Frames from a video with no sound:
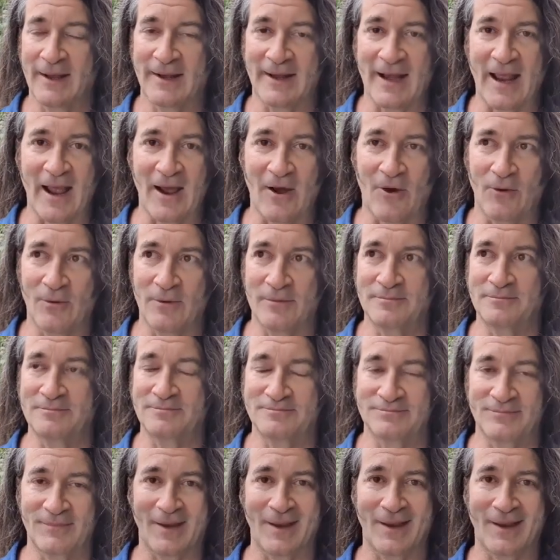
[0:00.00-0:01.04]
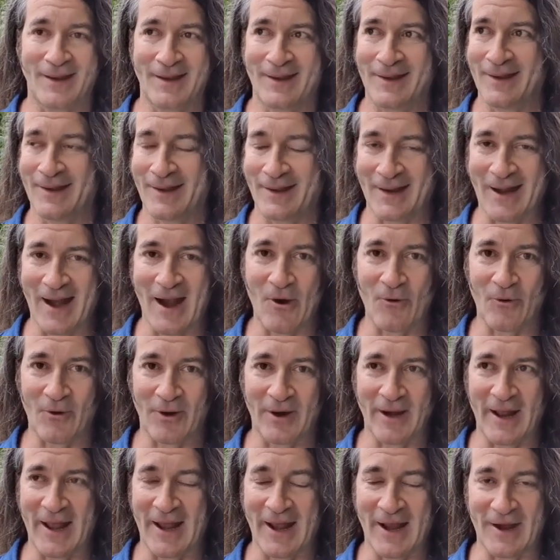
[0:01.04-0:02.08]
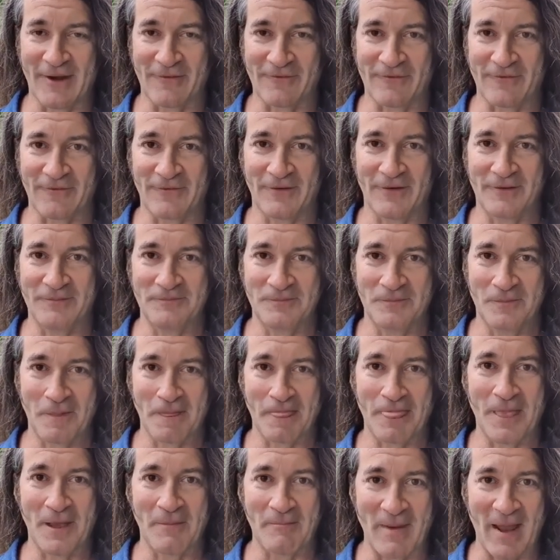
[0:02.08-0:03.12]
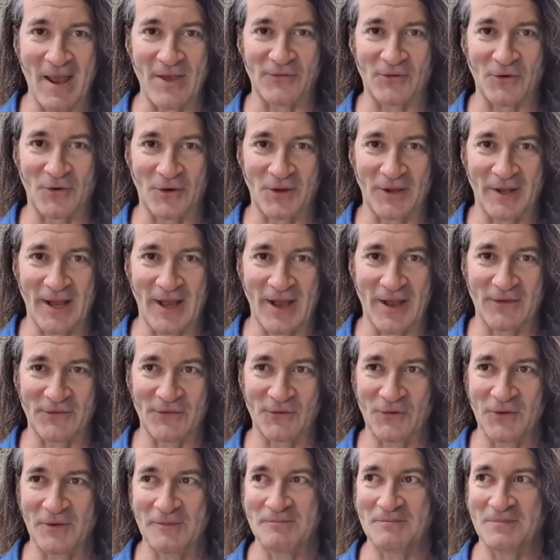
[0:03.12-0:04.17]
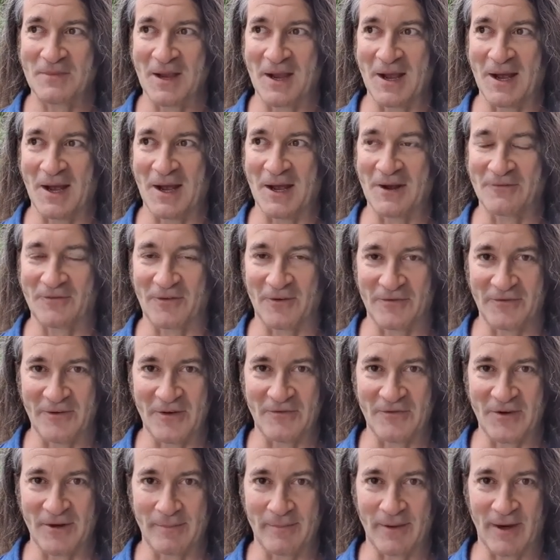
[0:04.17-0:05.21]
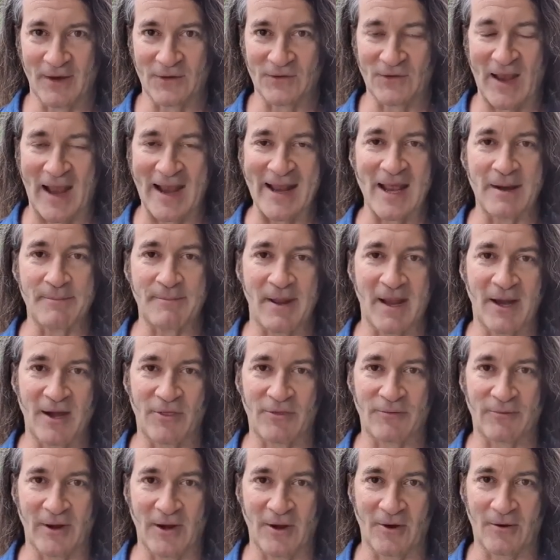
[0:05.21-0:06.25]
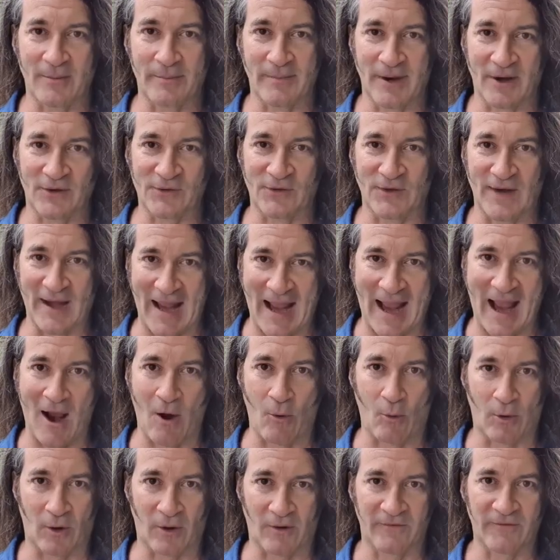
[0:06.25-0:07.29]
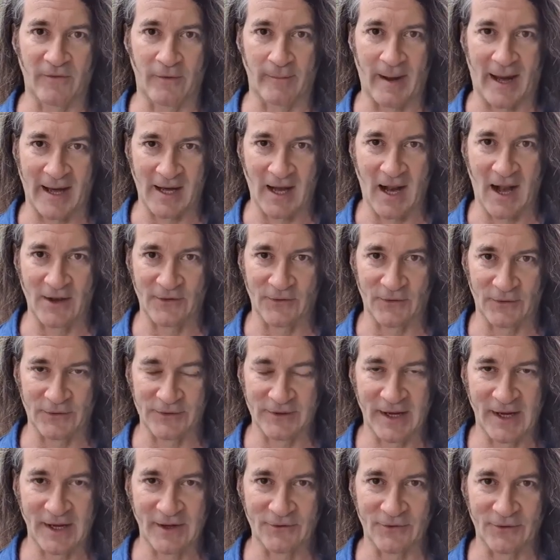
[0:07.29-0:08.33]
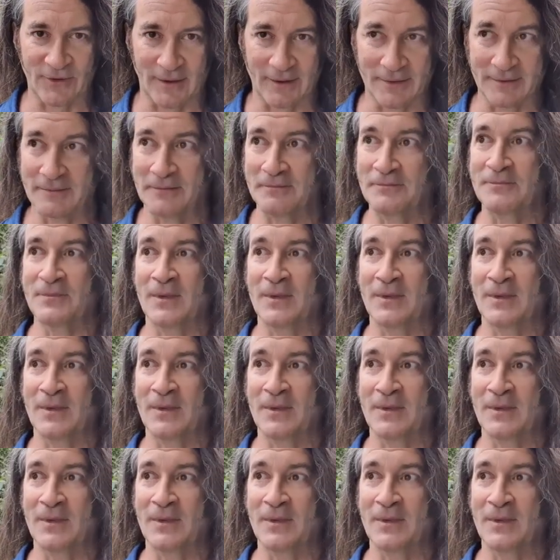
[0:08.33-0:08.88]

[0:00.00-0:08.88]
Now, an hour and a half masterclass for 50 bucks, I get paid 300 bucks an hour for my consultation.